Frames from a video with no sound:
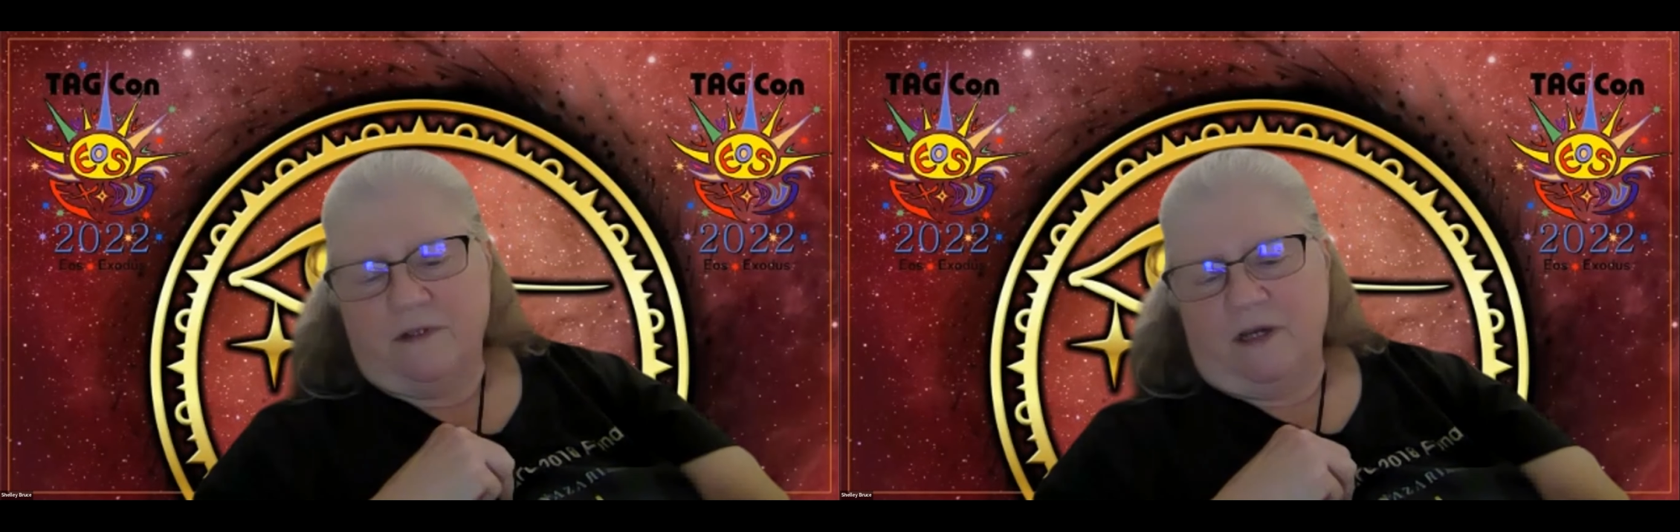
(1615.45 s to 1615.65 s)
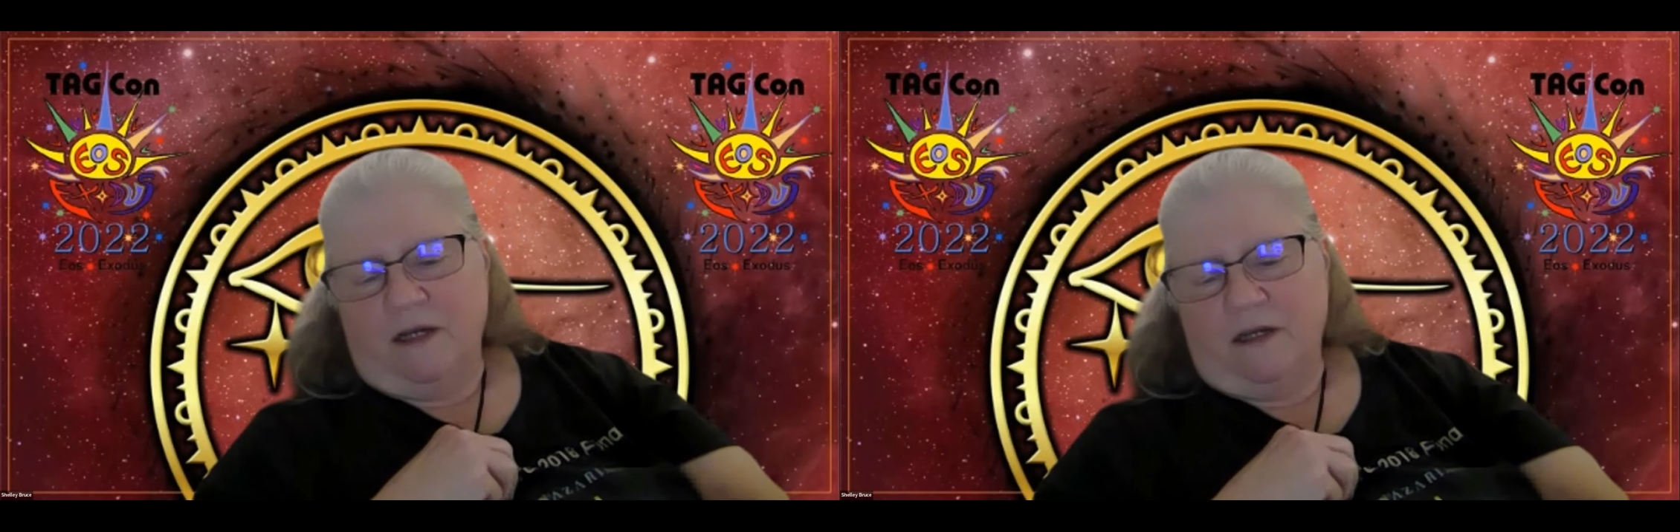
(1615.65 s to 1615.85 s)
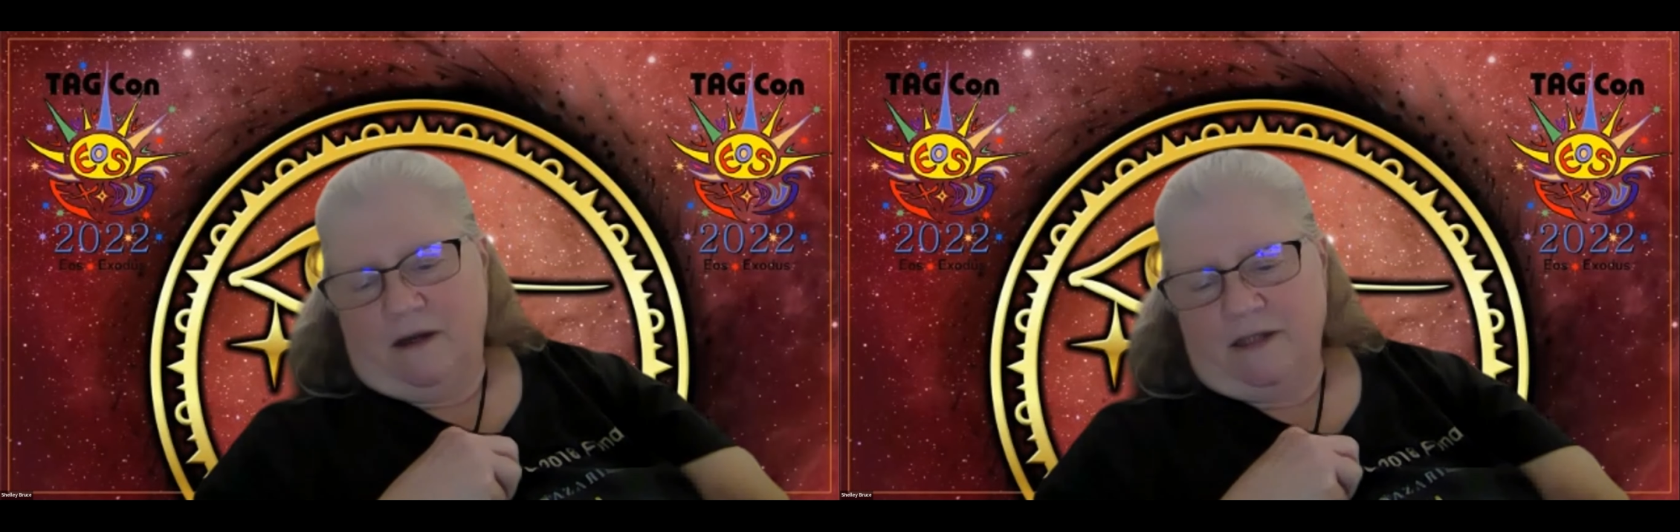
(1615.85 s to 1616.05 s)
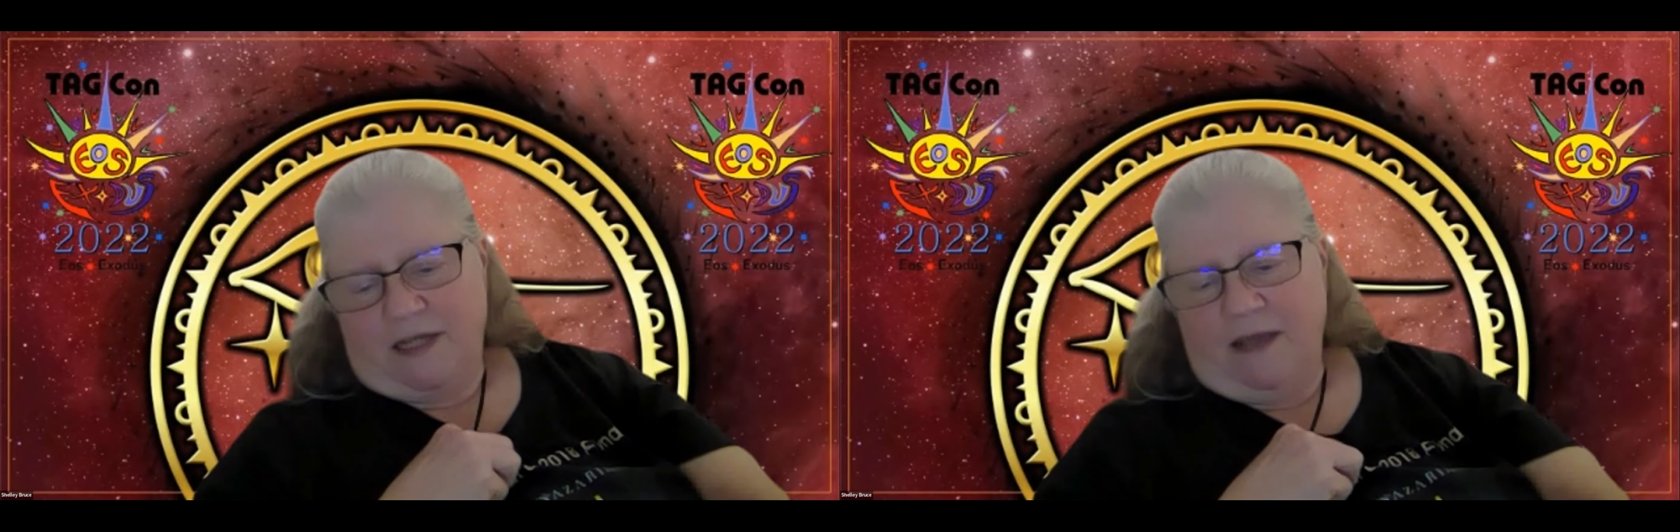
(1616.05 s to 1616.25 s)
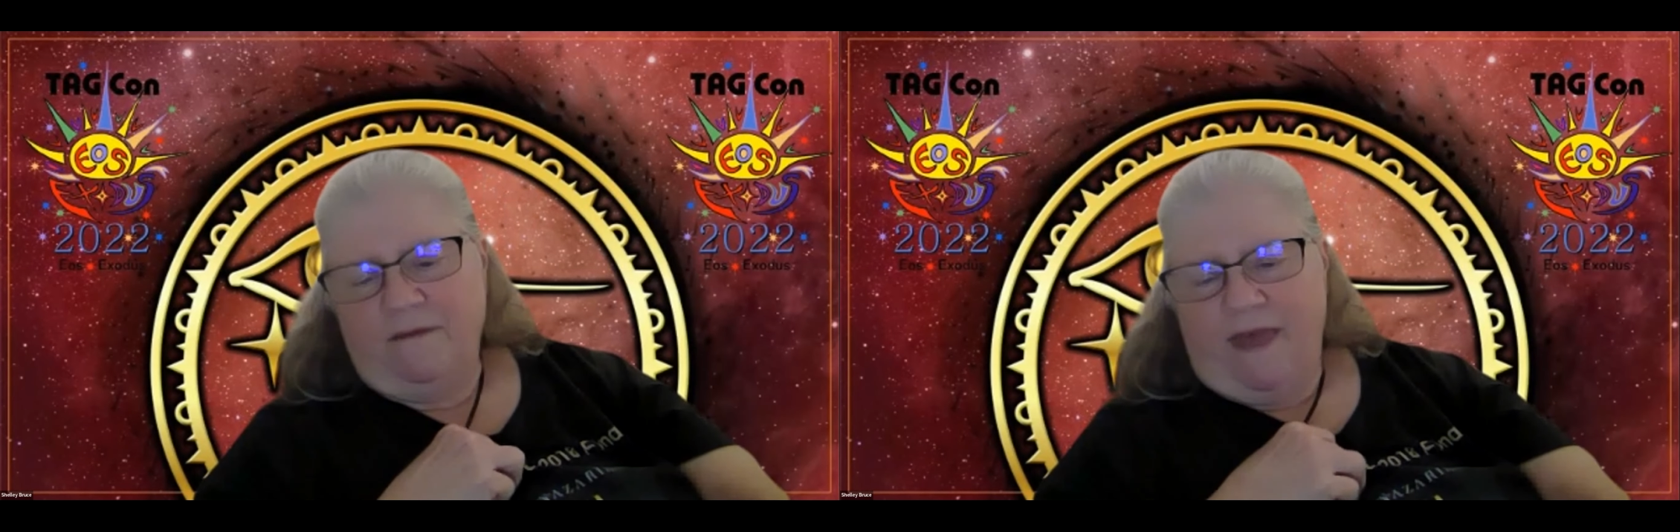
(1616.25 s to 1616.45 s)
uh,
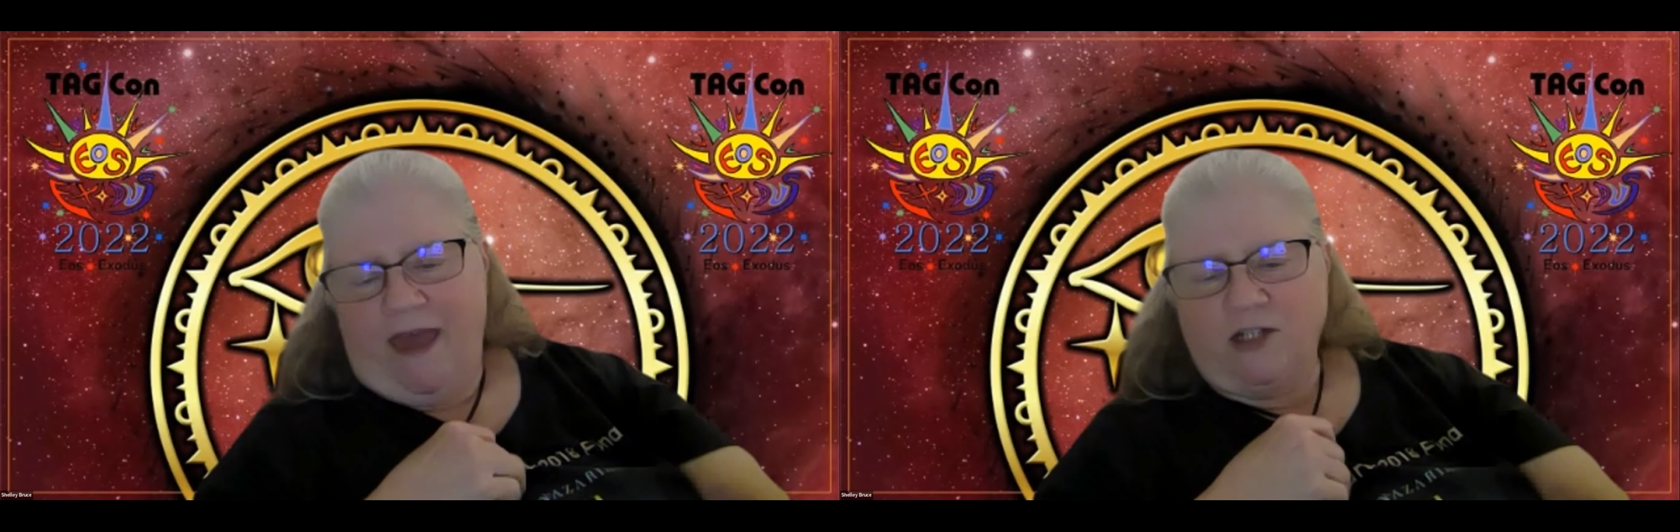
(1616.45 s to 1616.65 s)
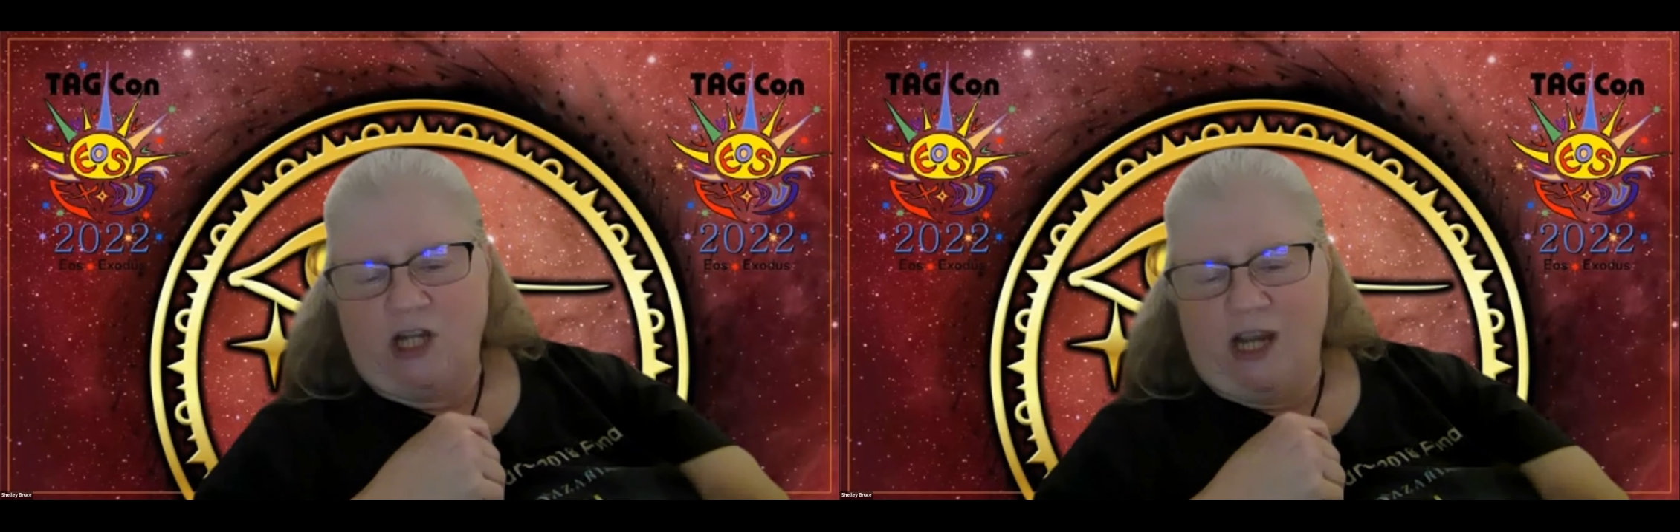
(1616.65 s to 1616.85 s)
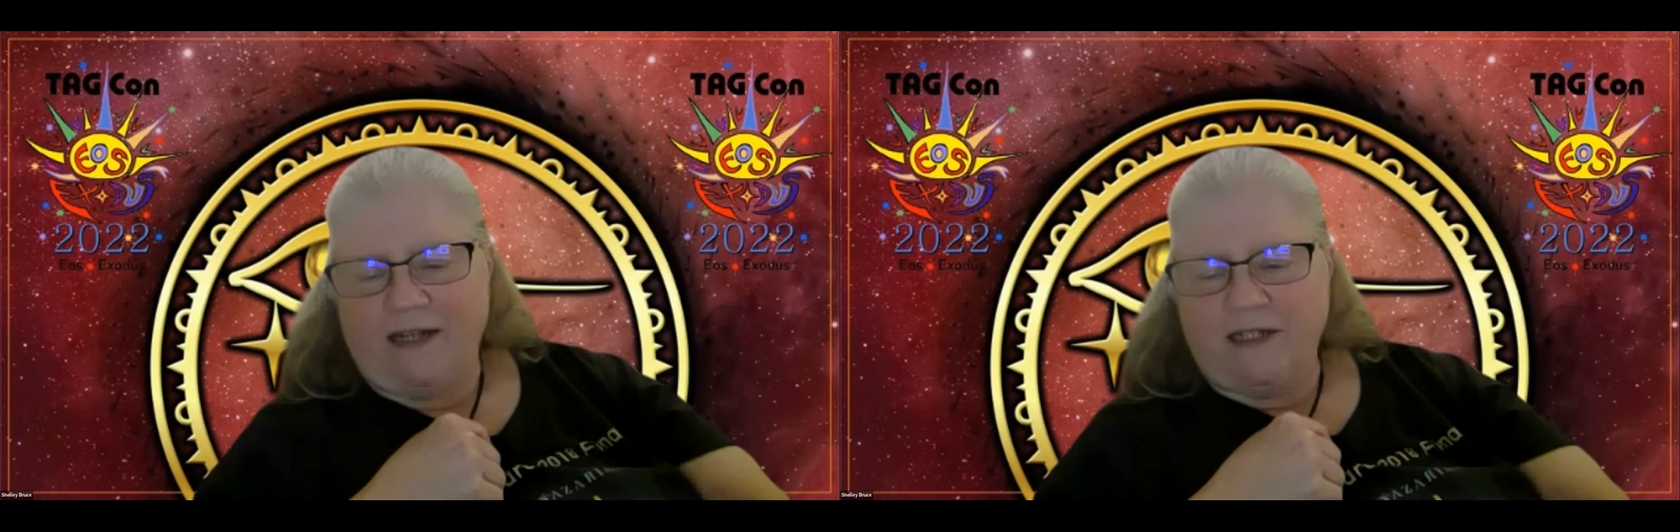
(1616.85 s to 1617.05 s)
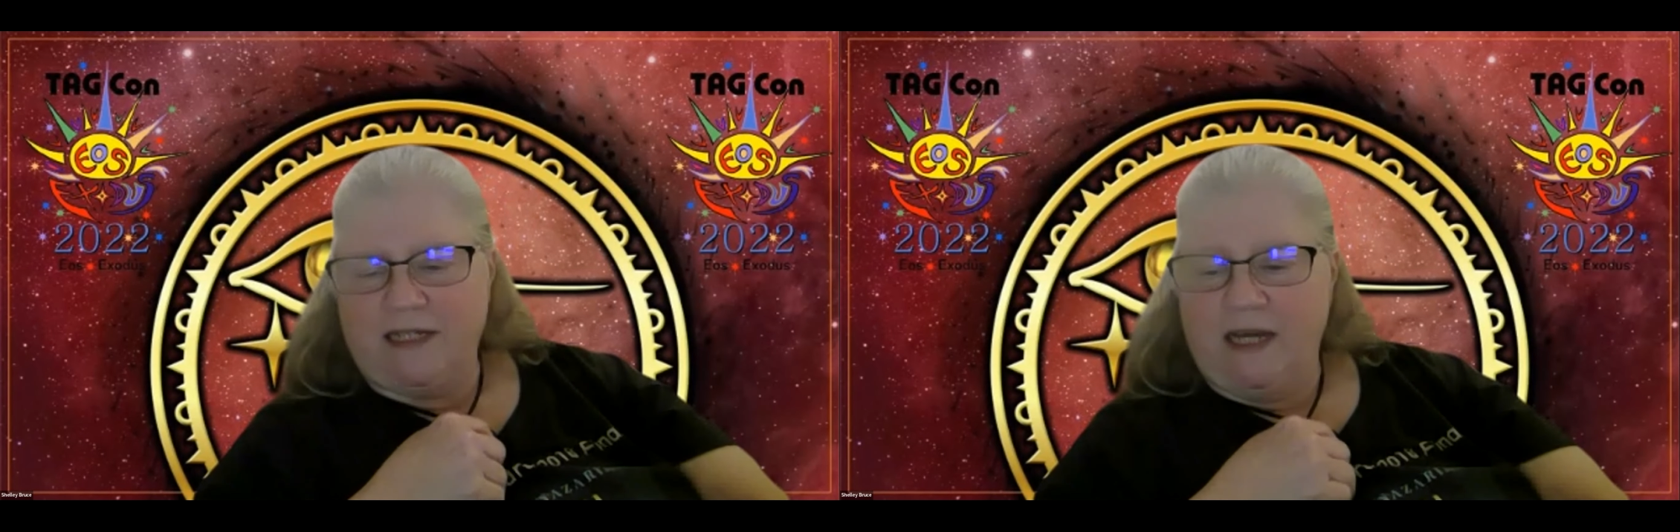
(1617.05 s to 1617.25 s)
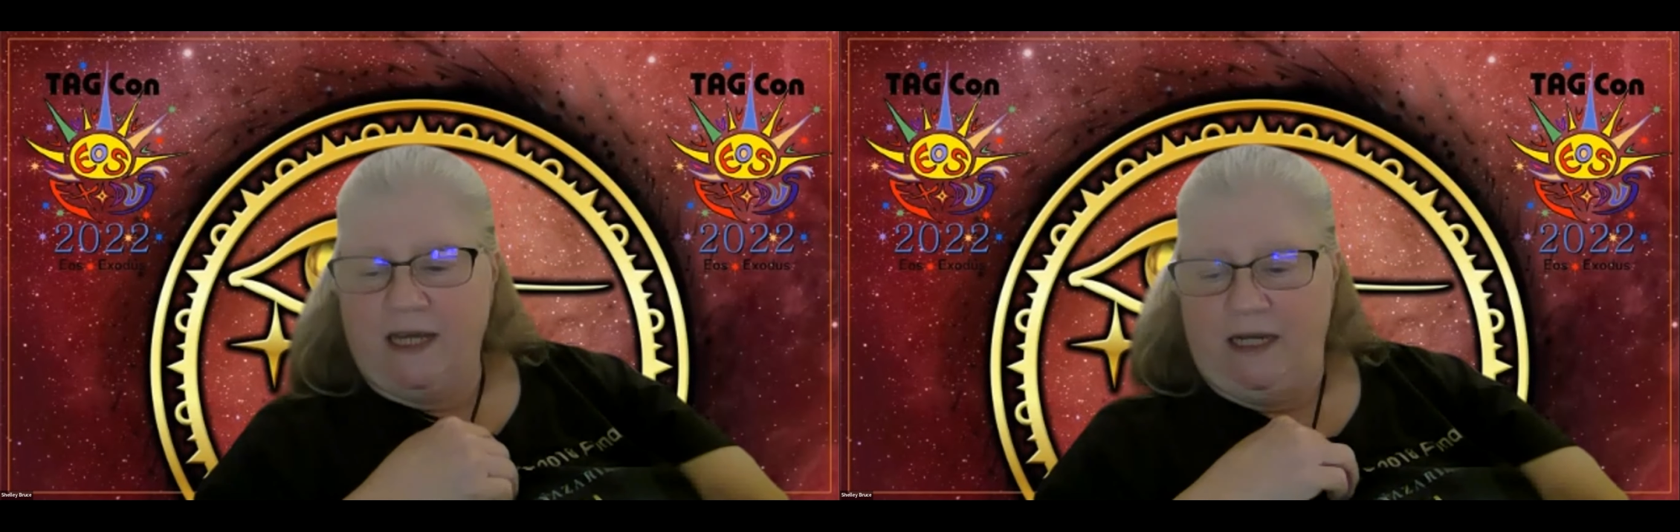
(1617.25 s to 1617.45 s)
attend that chat
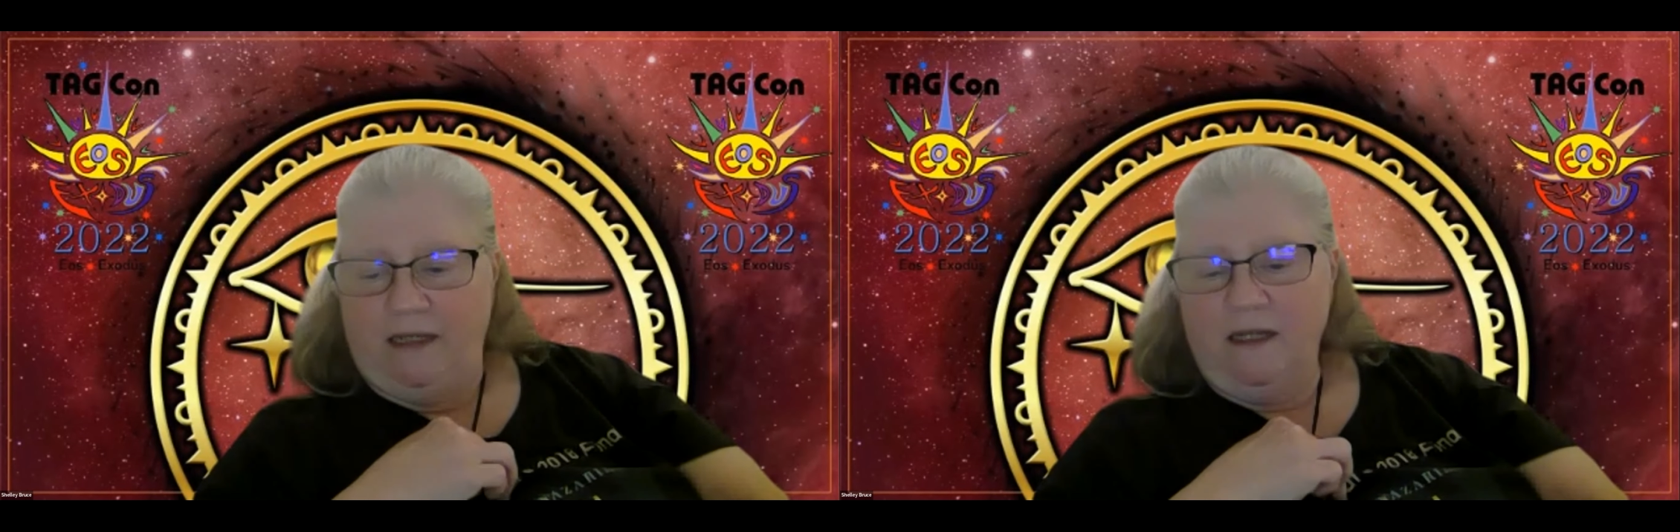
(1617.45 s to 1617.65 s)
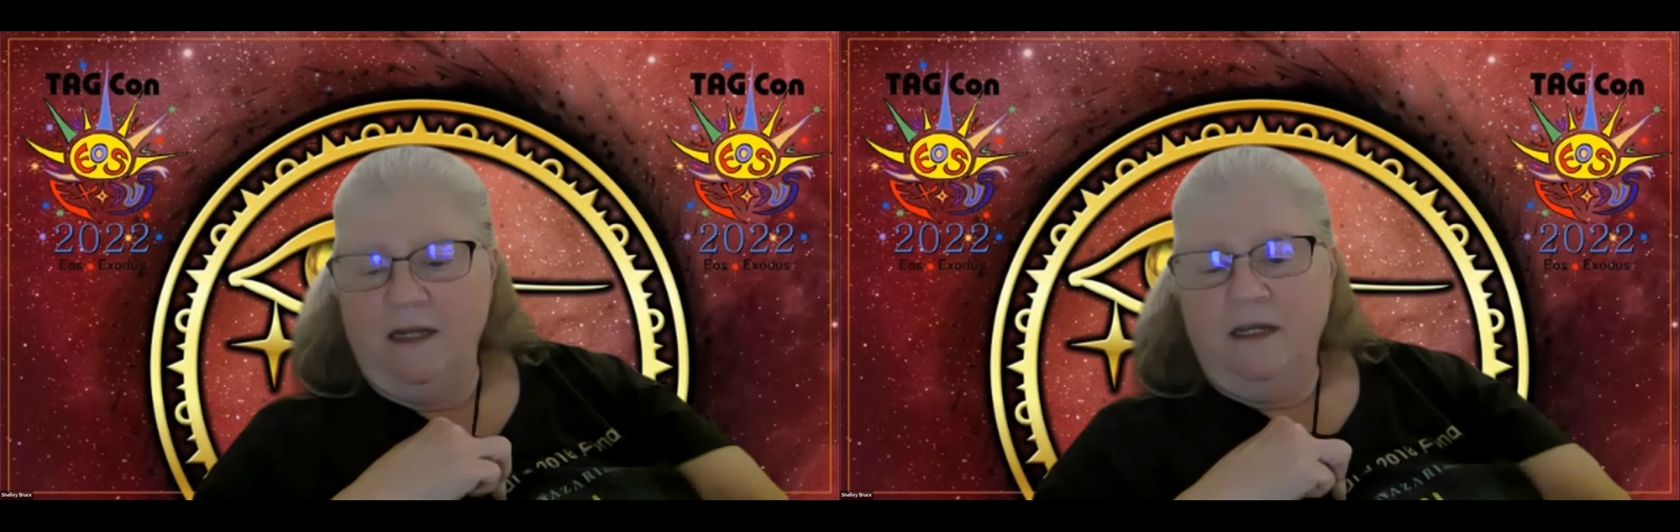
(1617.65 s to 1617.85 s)
tonight,